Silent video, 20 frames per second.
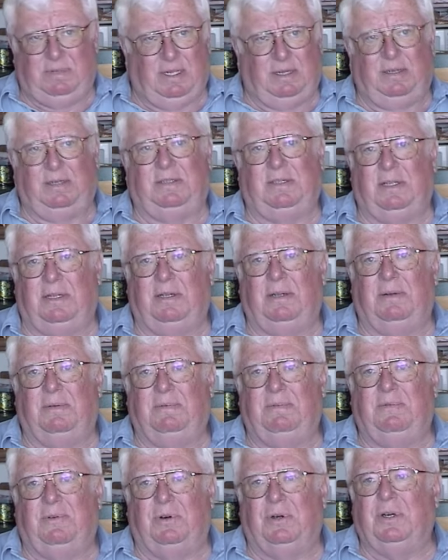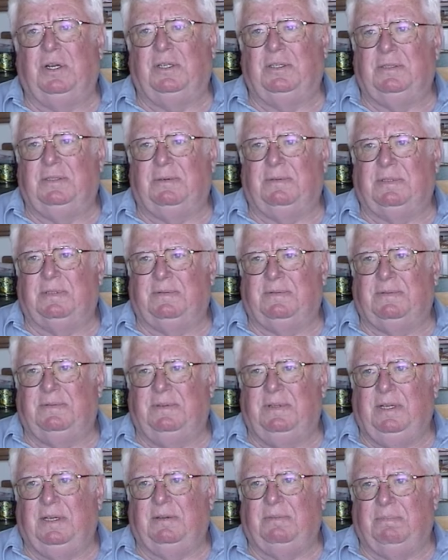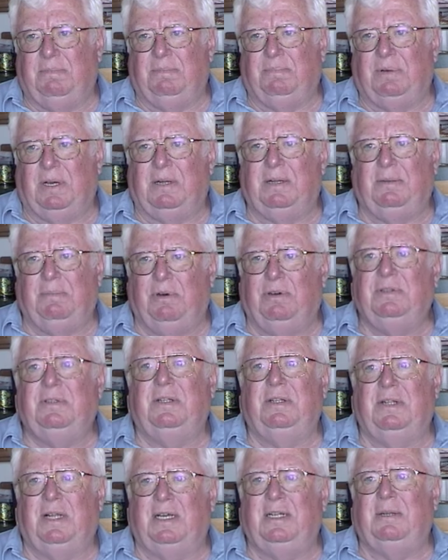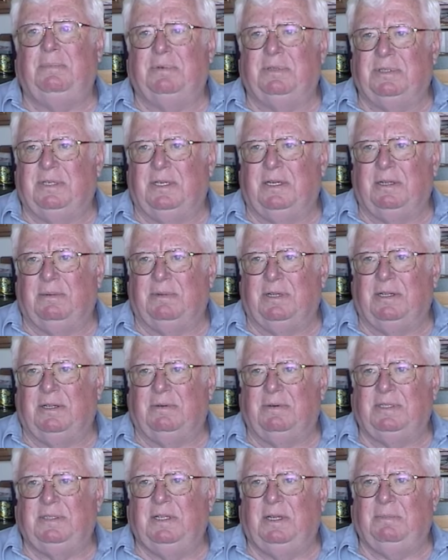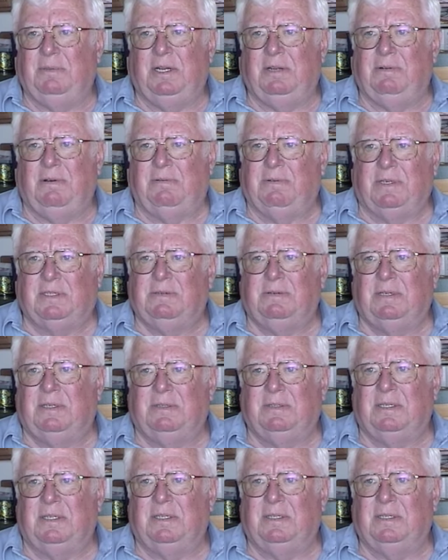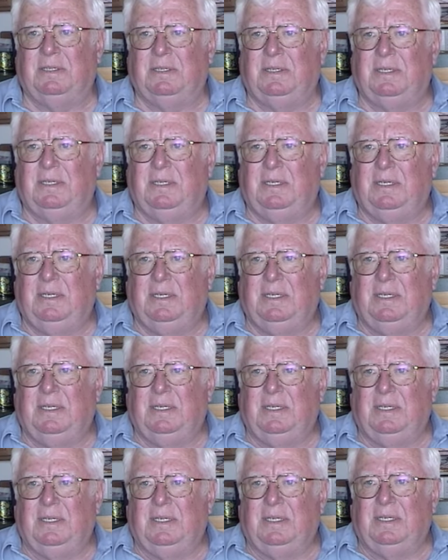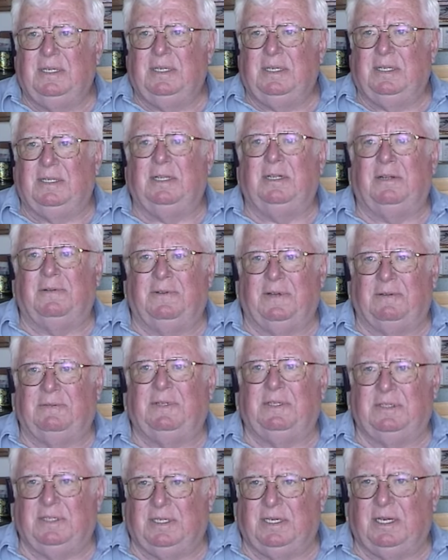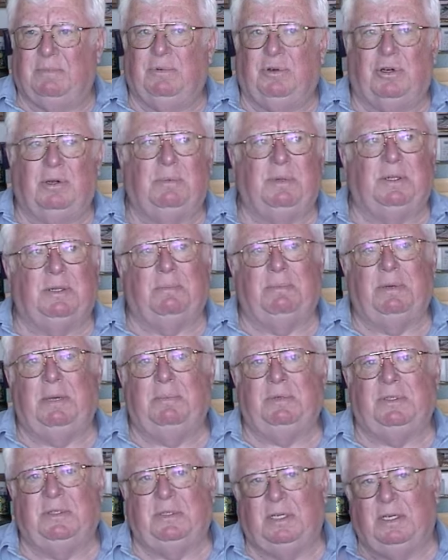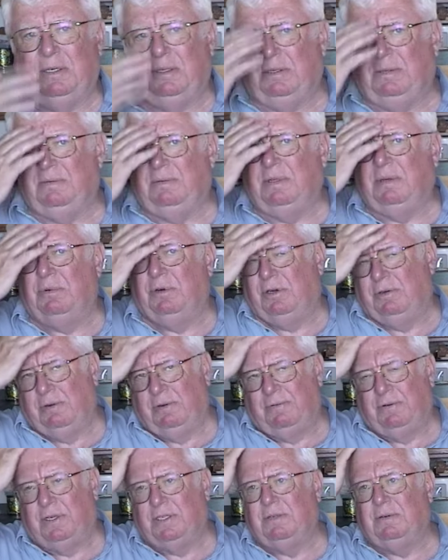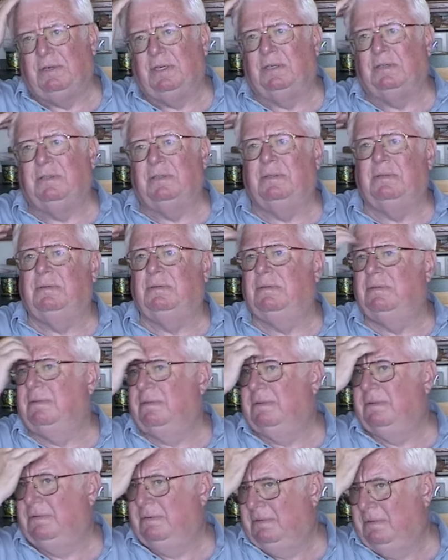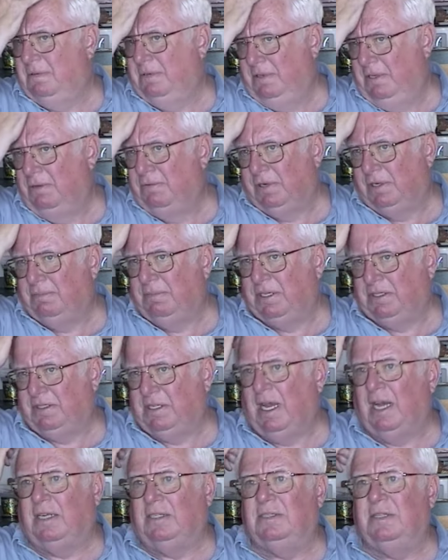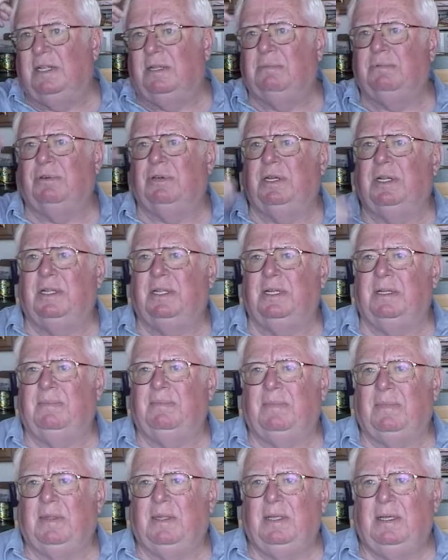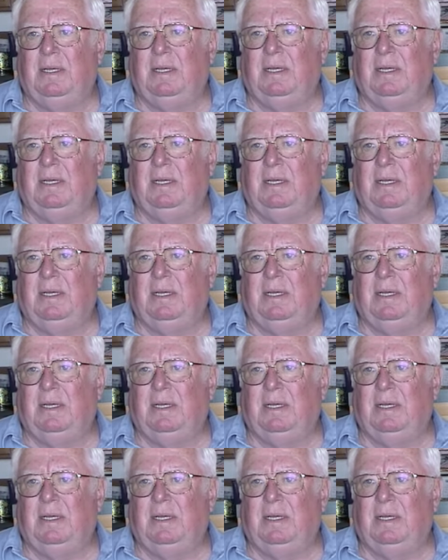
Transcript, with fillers: in the, in the 40s, there was, you know, probably most of 90% of them, and there wasn't that many refrigerators in. And in the 50s, you got more, but the people still, them old refrigerators, there weren't much size to them or anything.